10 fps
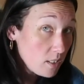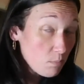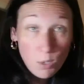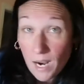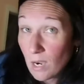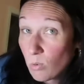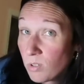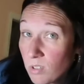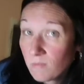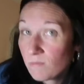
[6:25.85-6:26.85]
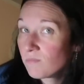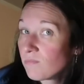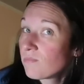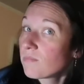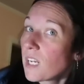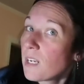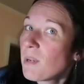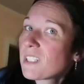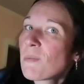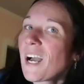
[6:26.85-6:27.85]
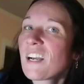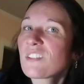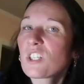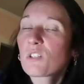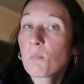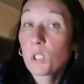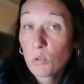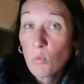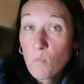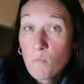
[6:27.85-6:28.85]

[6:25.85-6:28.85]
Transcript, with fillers: brown. And it makes my eyes look blue.